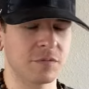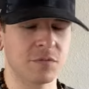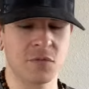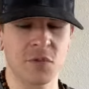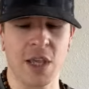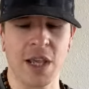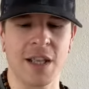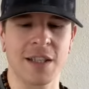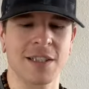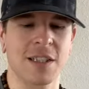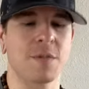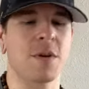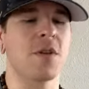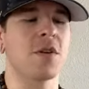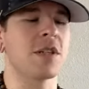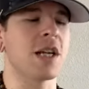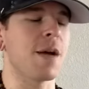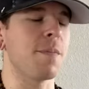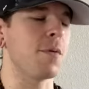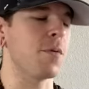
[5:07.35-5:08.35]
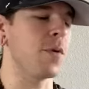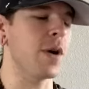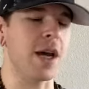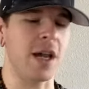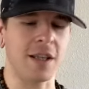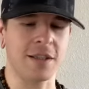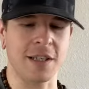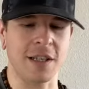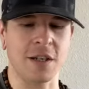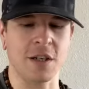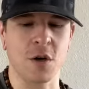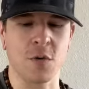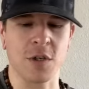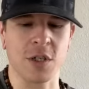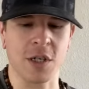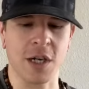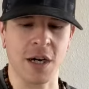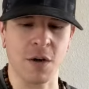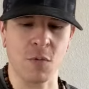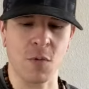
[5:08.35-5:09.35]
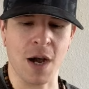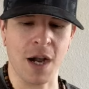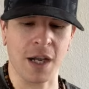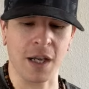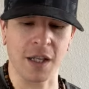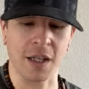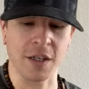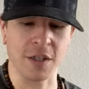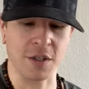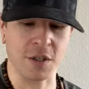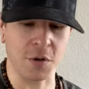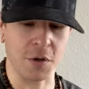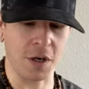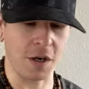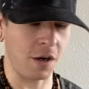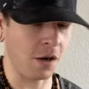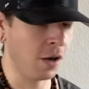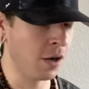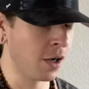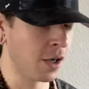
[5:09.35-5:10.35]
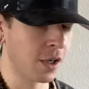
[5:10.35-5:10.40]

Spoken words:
take it some other type of way. It's like, know what you're kind of walking into here.